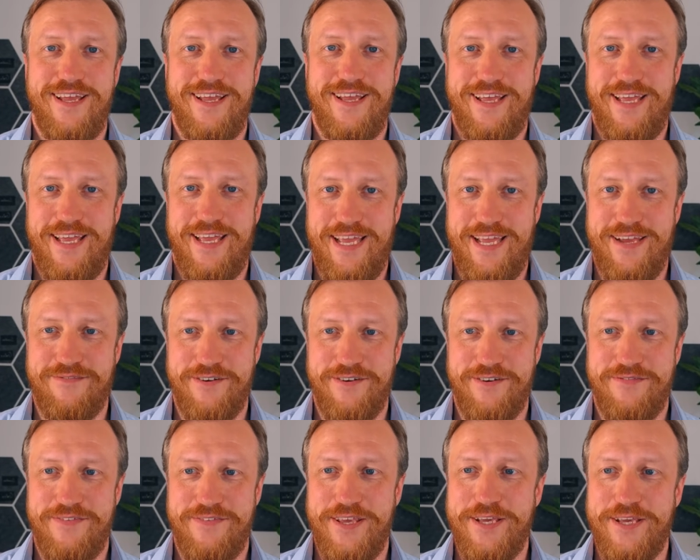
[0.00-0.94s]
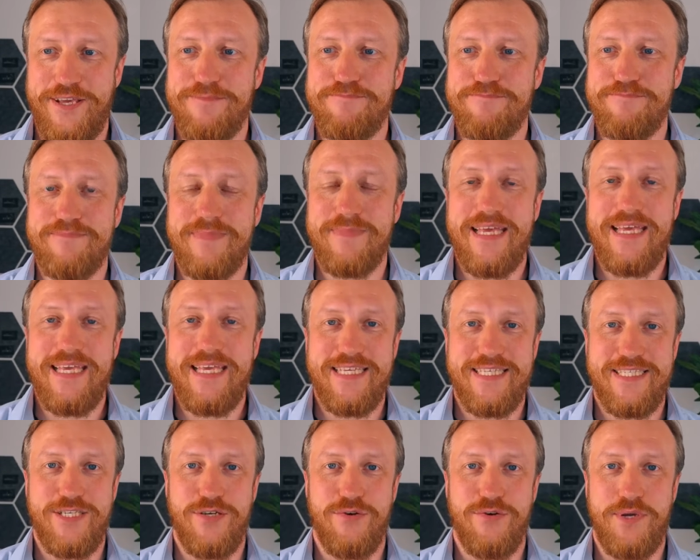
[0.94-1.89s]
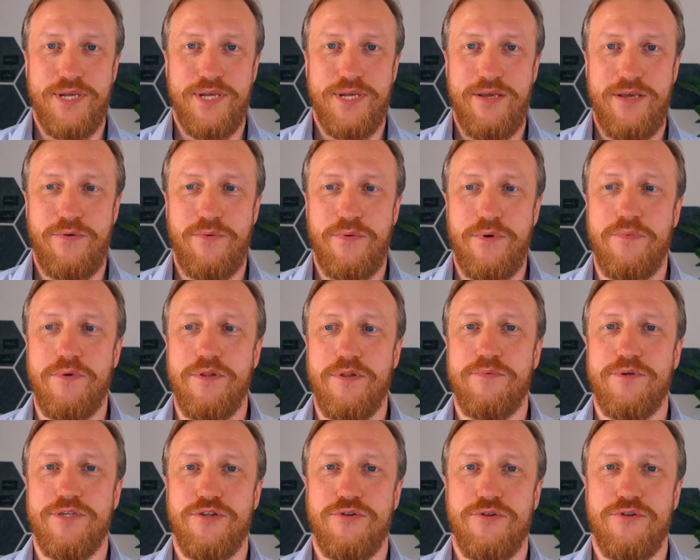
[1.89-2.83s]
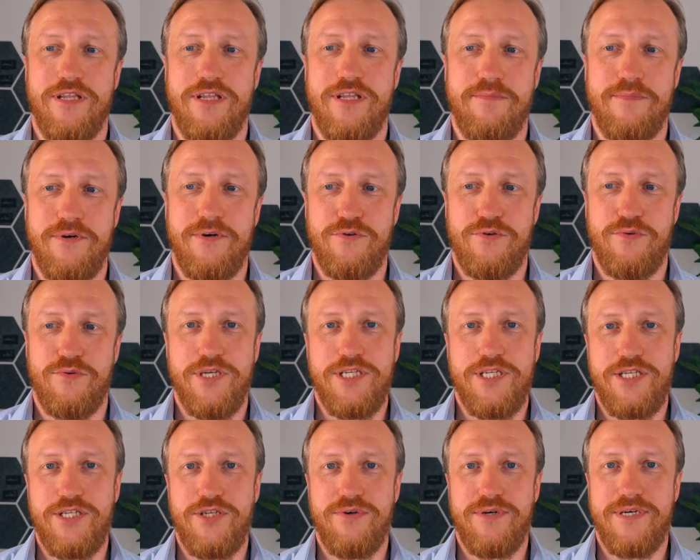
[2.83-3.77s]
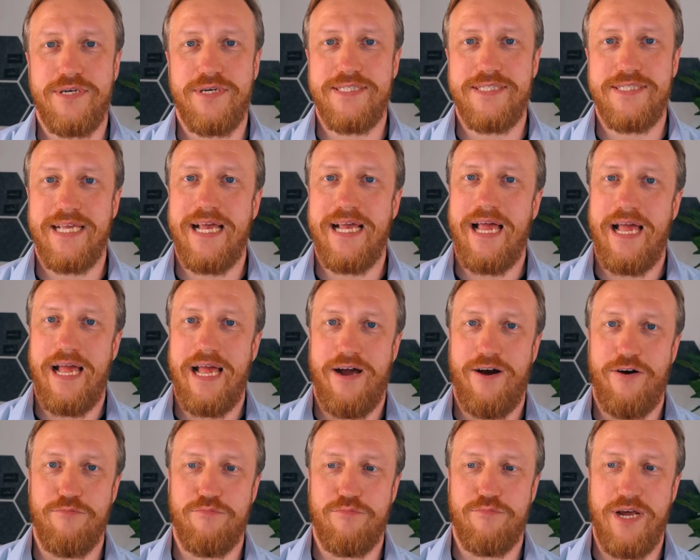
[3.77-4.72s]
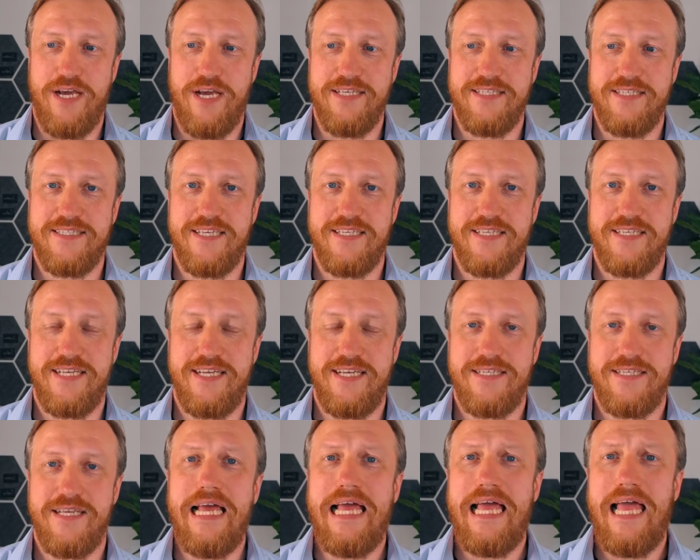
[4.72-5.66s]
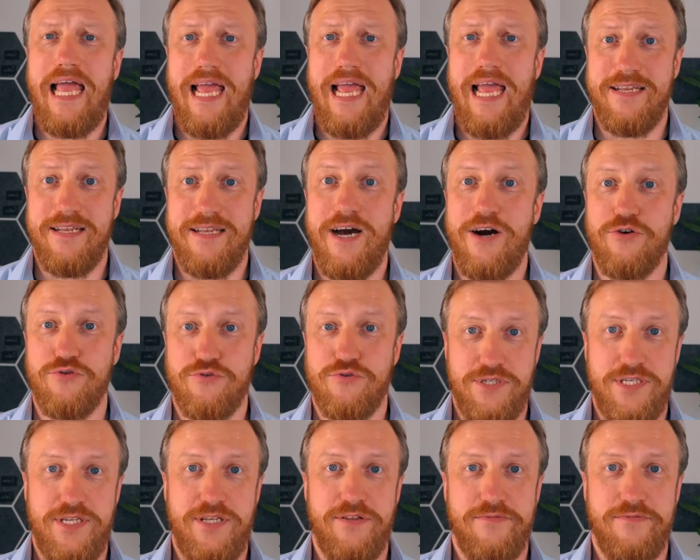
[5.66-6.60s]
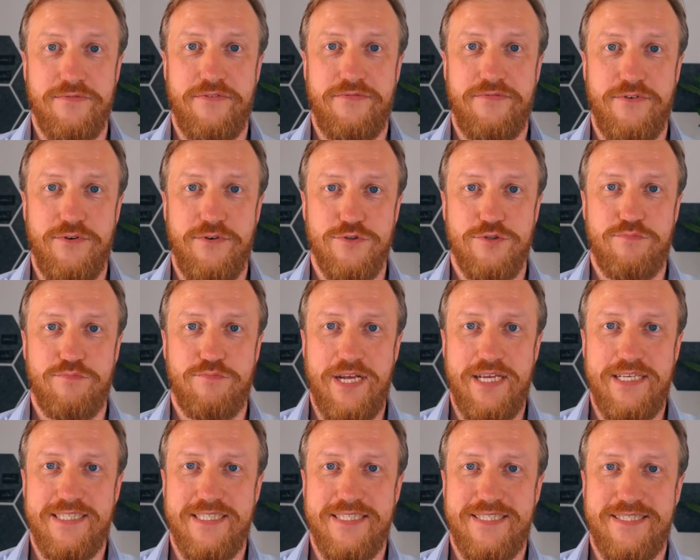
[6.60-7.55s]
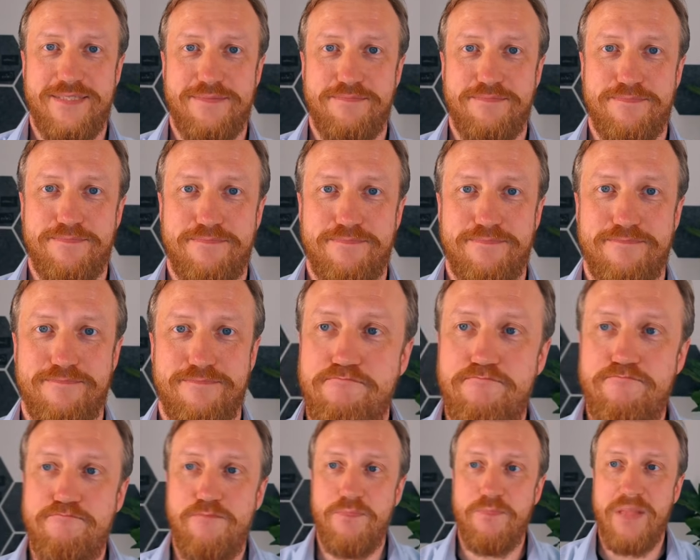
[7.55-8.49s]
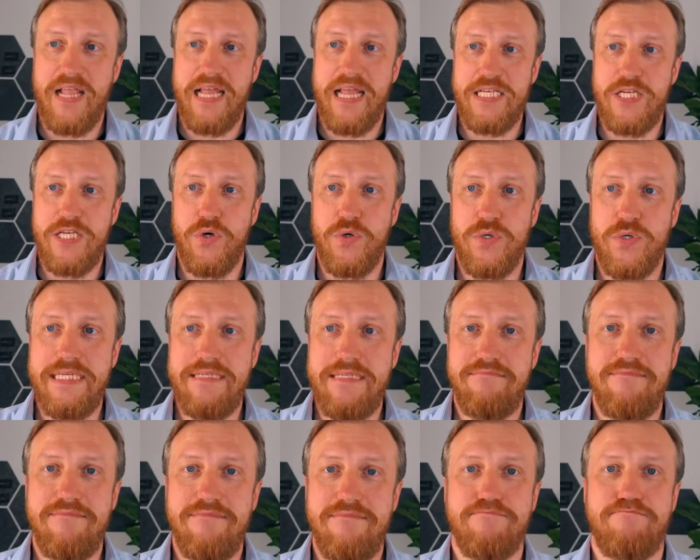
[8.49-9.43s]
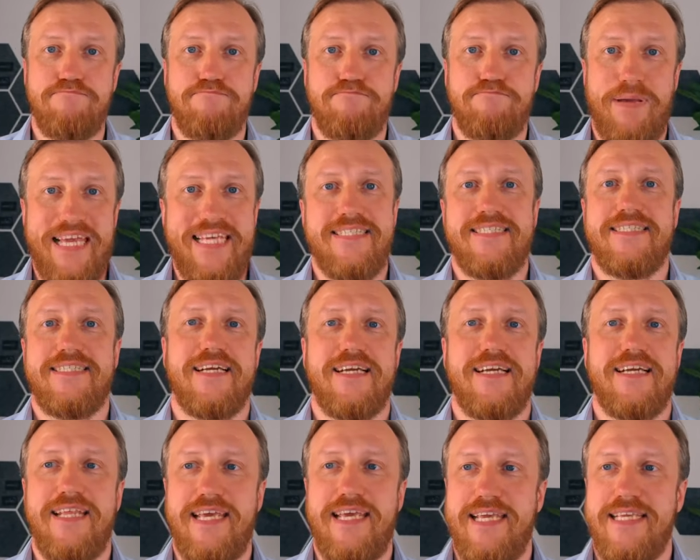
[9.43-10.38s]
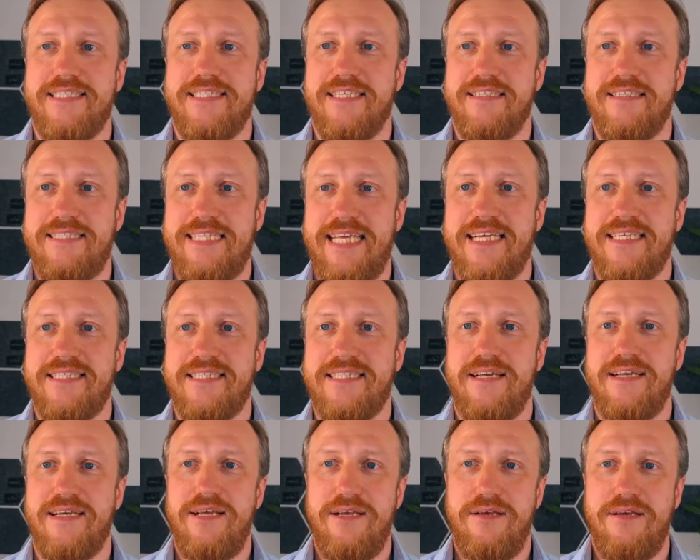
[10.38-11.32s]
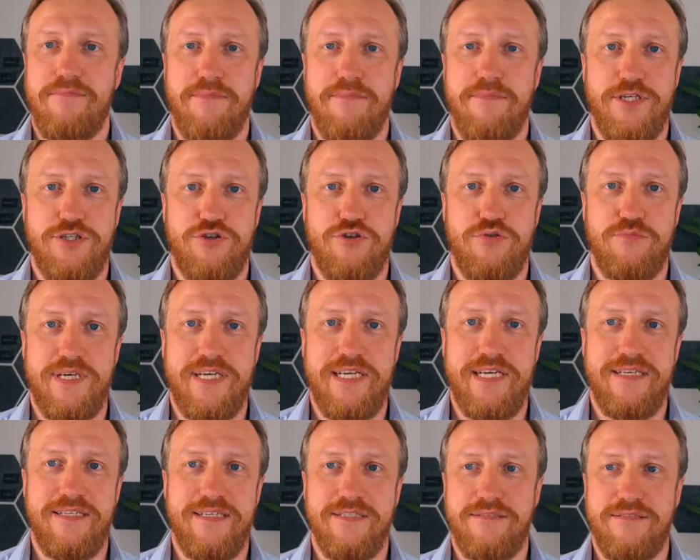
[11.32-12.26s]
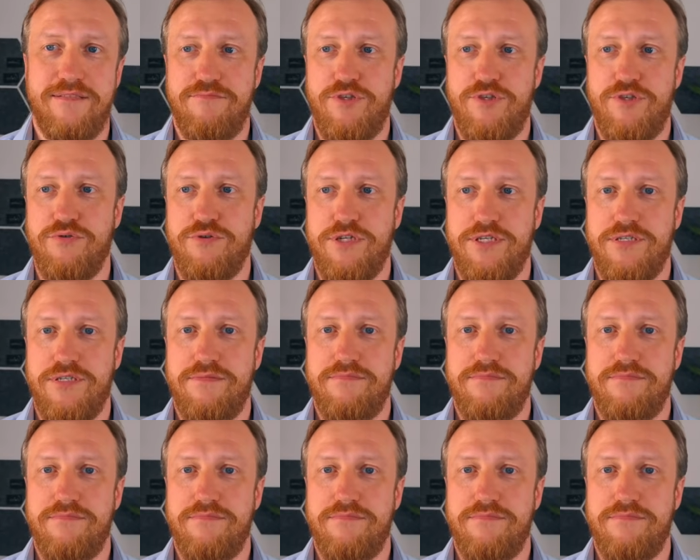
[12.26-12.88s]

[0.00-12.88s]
everything. So here we will be talking about what are tokens, how prices are set, and how to deal with those prices. Token basically is a text measurement unit.